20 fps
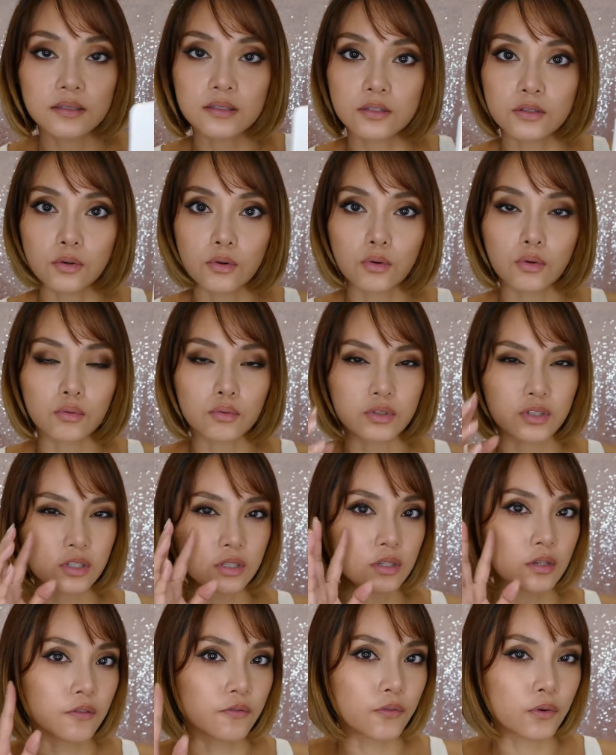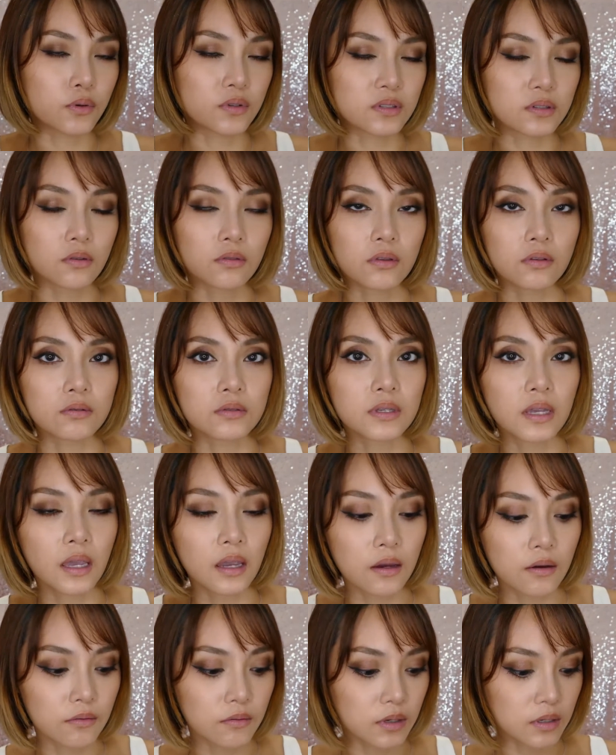So we're just going to focus on those
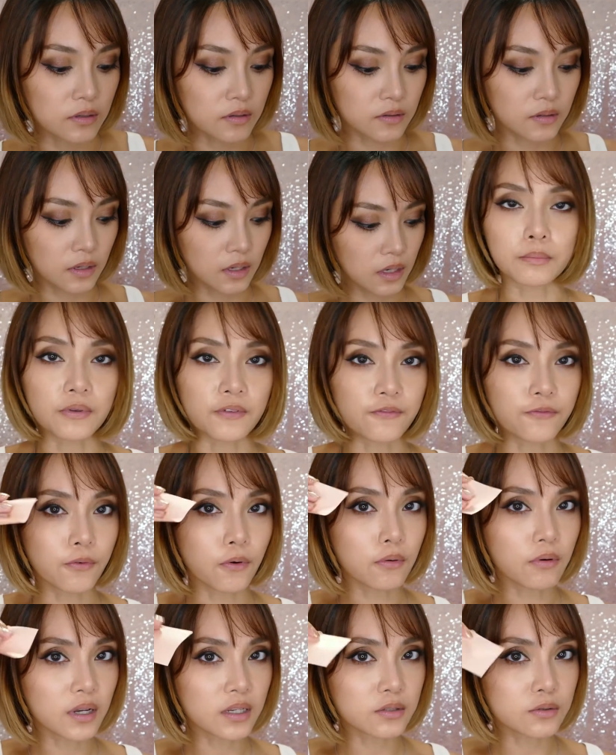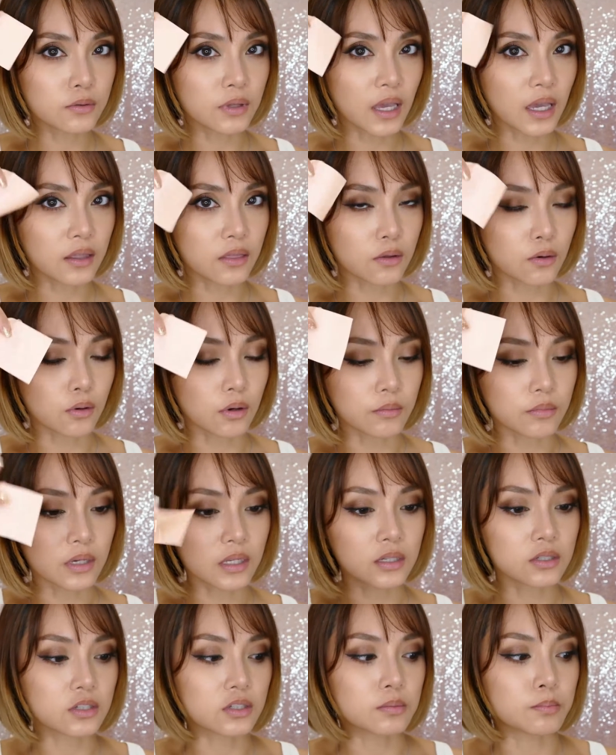areas. Before I do that though, I'm
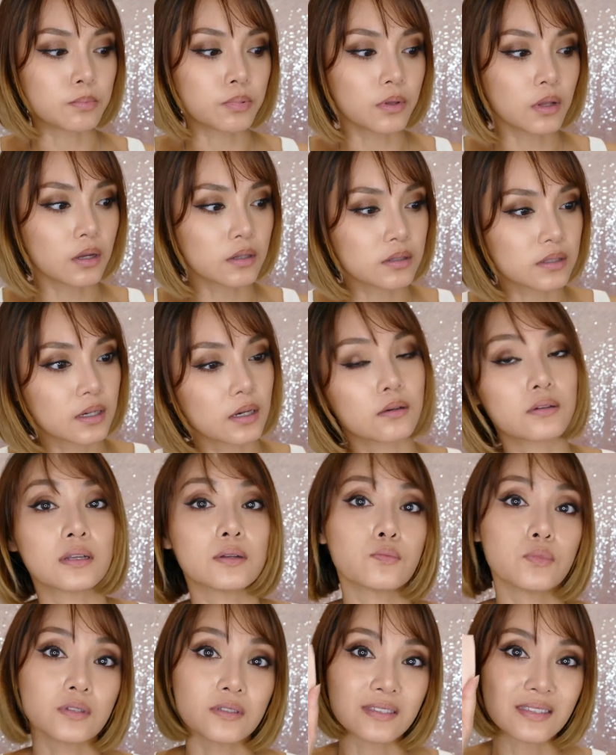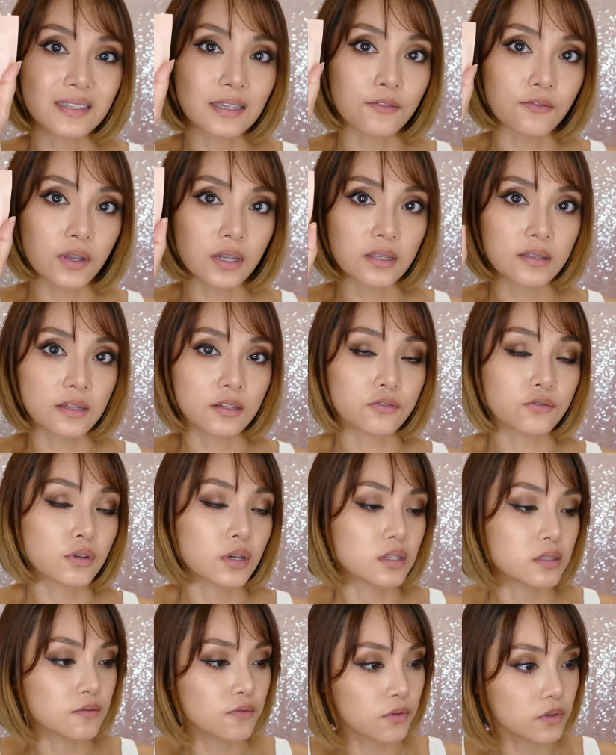going to just blot down and we'll see if anything
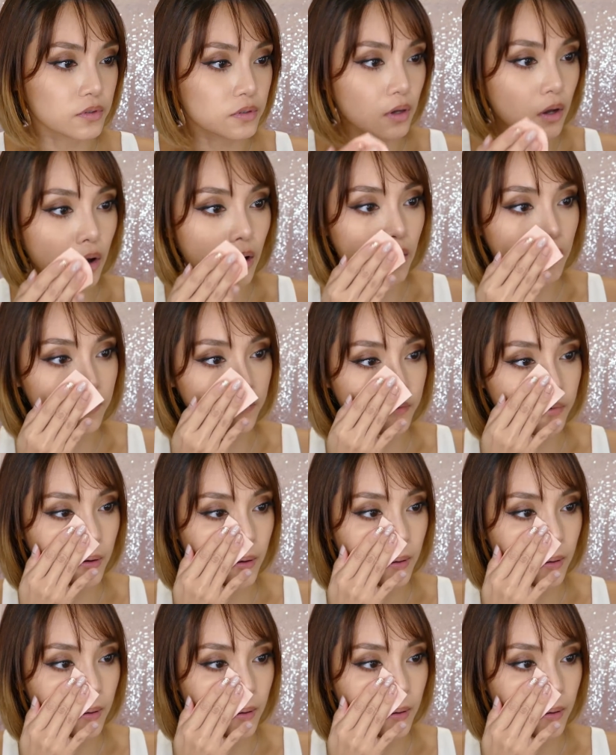transfers off.